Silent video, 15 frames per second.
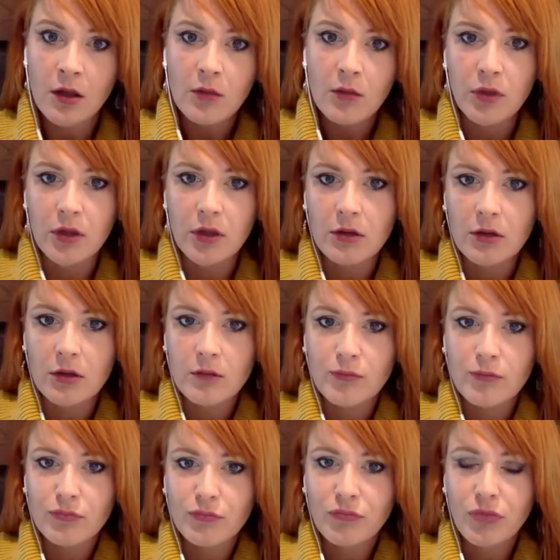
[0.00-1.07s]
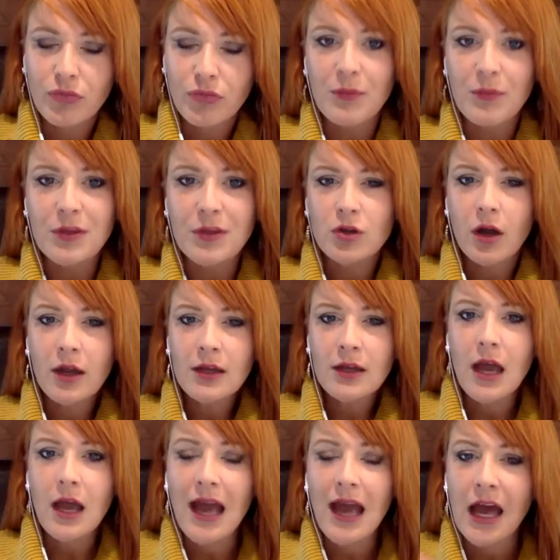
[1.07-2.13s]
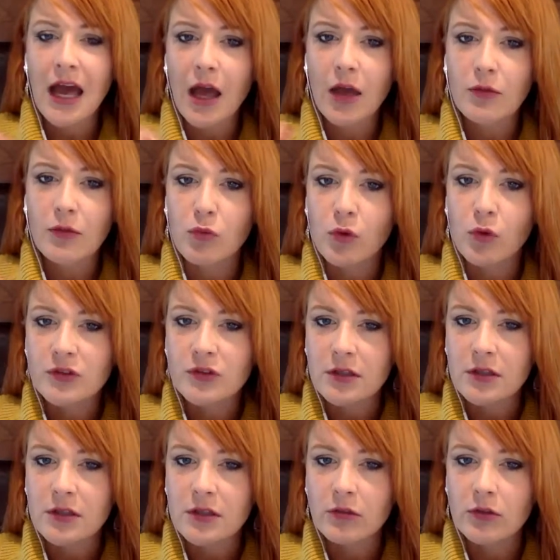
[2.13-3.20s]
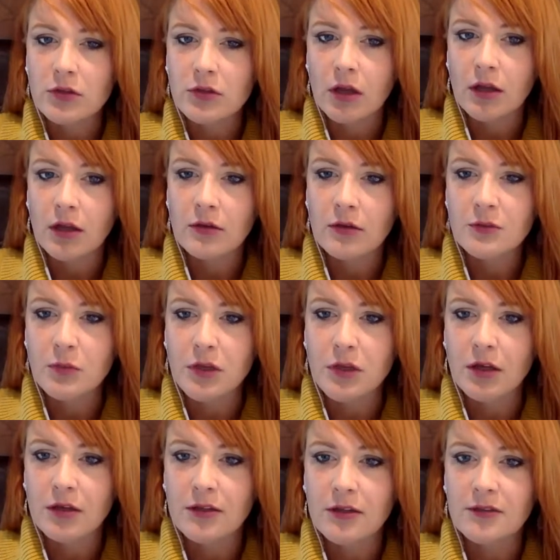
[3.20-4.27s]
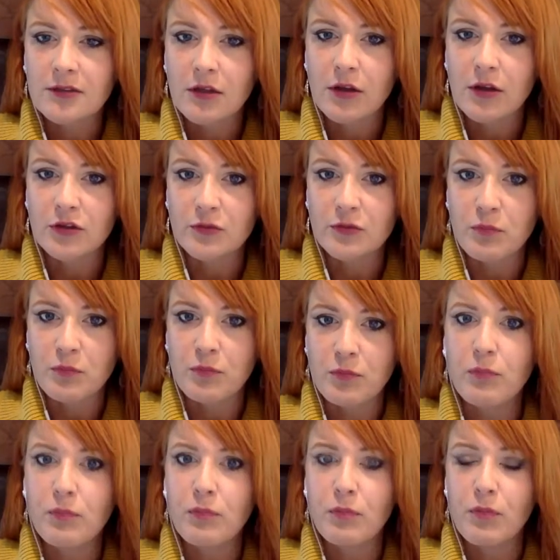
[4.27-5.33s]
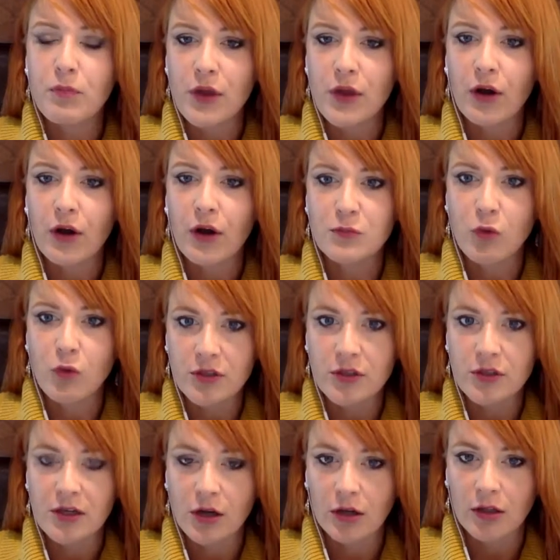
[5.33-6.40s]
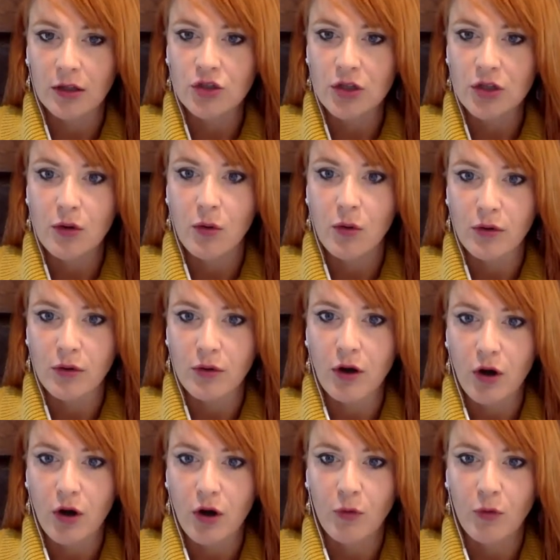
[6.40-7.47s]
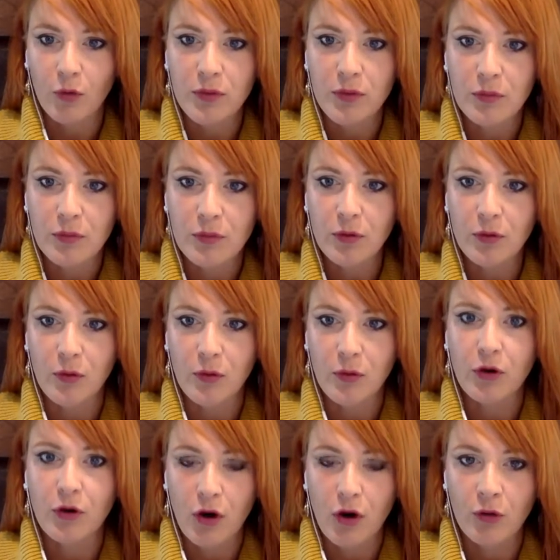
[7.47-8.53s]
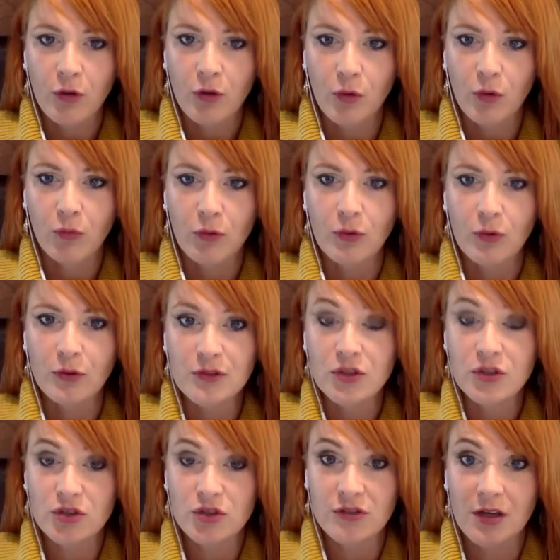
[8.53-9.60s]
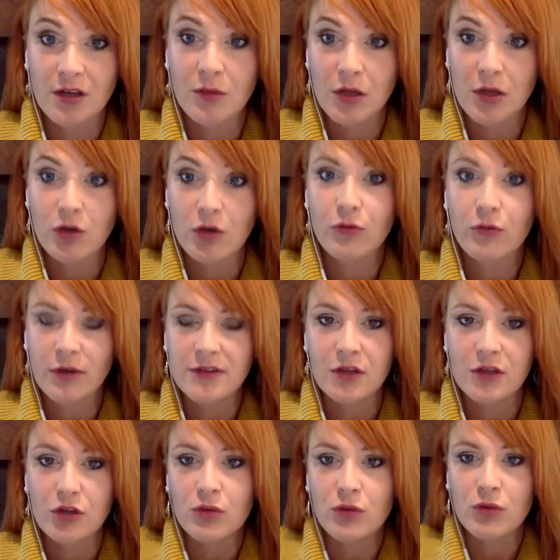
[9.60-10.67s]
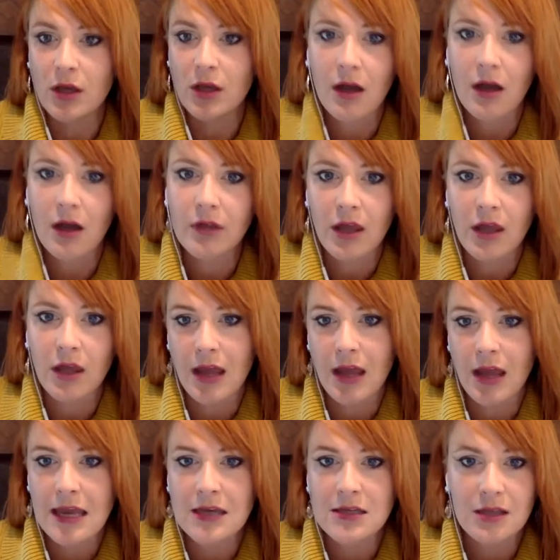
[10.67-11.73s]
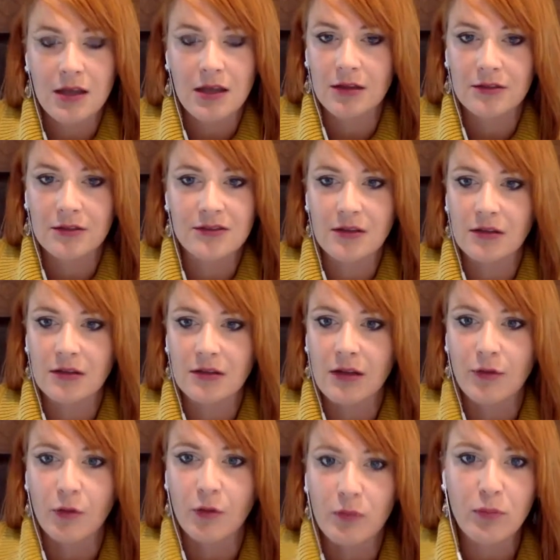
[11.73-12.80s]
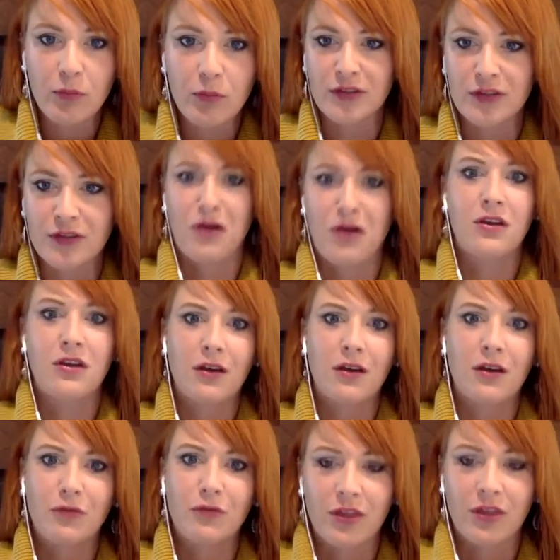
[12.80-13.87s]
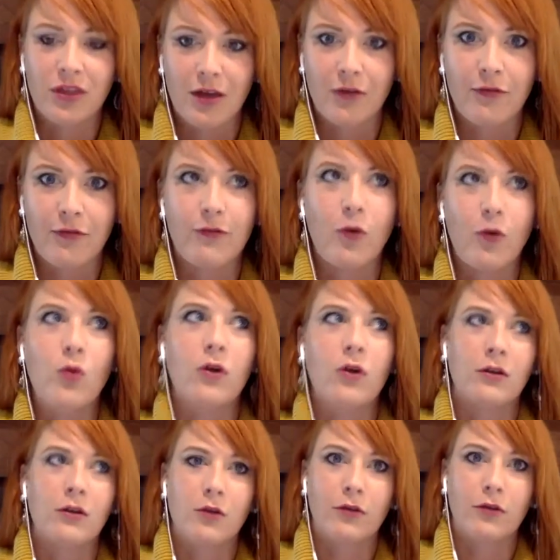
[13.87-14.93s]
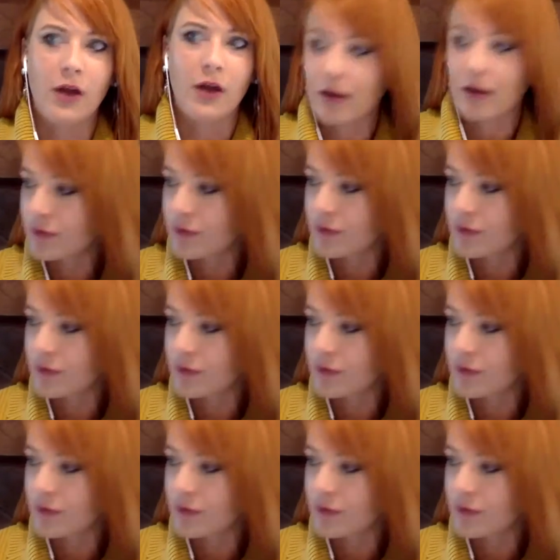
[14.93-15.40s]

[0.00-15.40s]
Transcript: But I mean, trying to add more C-level titles because there is more technology, or there are more people, or there are more roles, is just going to be crazy. You can't have like 18 C-level people. It's hard enough with like 4 or 5.